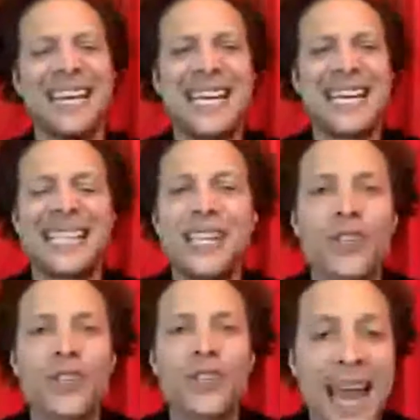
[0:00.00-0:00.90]
It's
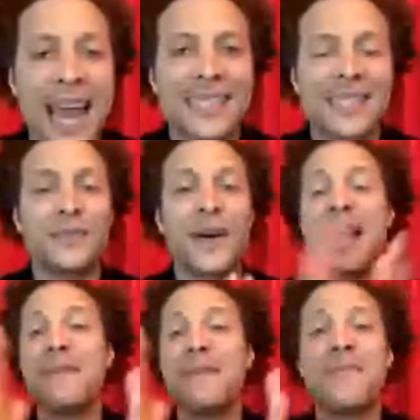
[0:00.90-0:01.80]
interactive.
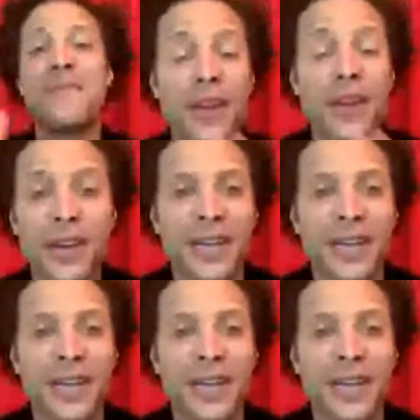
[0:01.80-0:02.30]
I am there